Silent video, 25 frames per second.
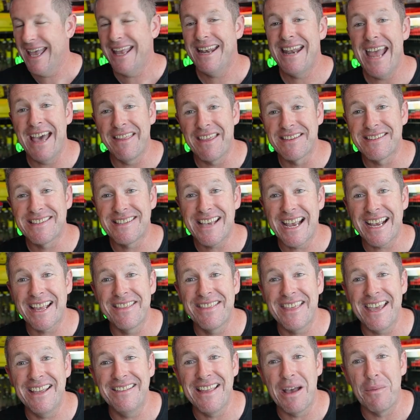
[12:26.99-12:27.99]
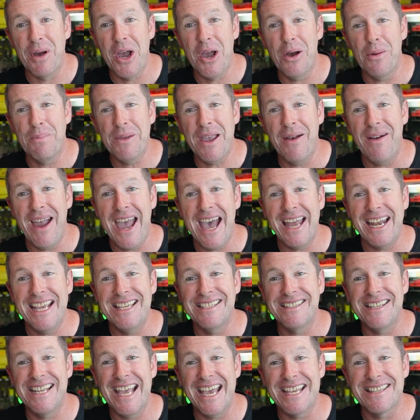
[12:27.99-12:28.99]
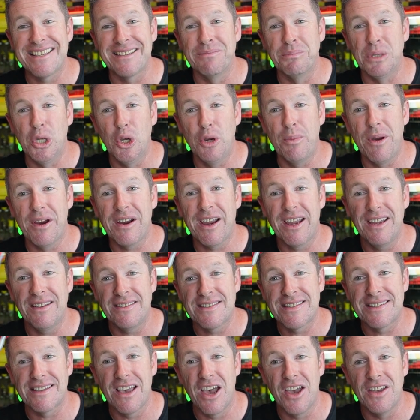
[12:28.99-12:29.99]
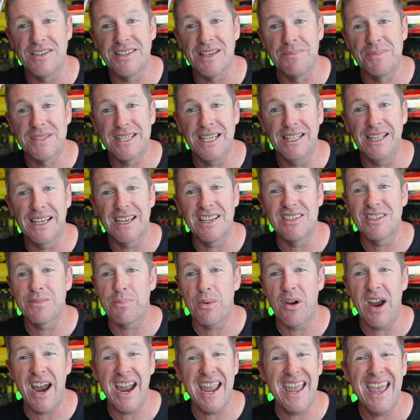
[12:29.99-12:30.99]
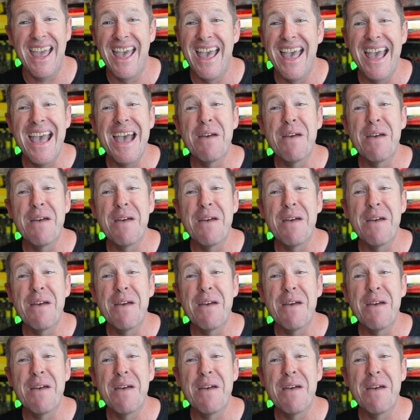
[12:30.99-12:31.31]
Now the second thing that will help you out is to get some lubricant, so some silicone spray,